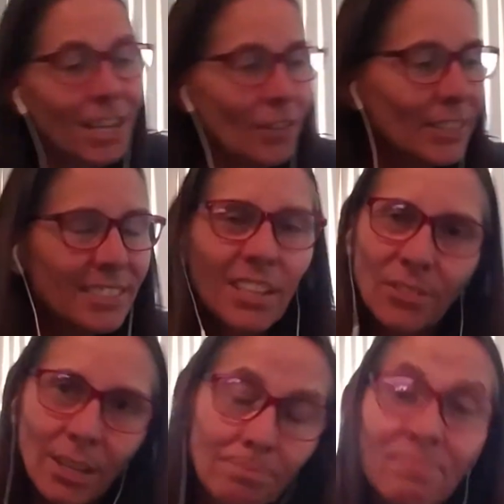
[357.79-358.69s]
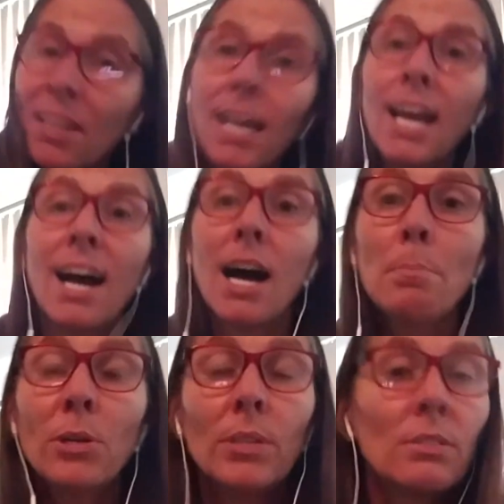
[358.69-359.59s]
That's another thing. I'm
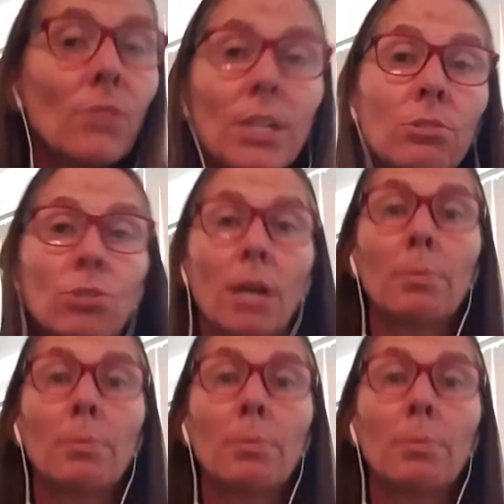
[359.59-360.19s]
putting these videos up,